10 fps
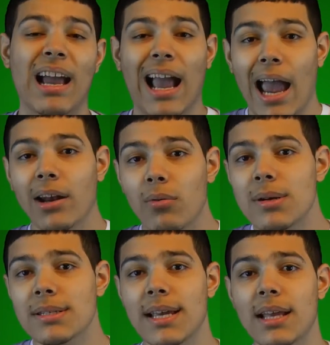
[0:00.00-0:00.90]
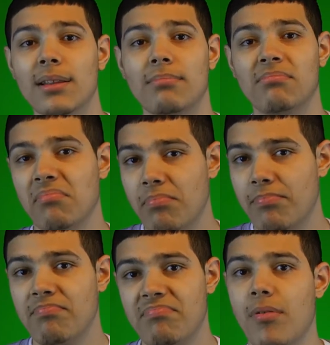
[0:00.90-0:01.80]
I kind of want to see it,
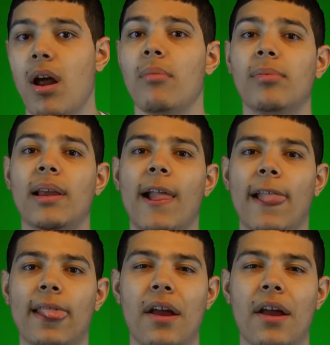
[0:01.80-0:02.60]
probably.